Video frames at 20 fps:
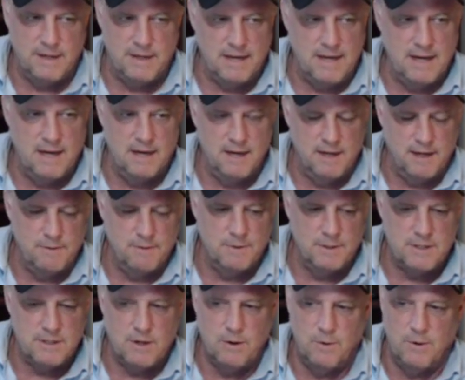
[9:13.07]
my God,
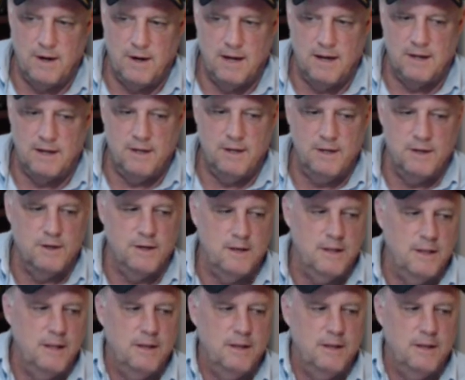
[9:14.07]
what's going on here?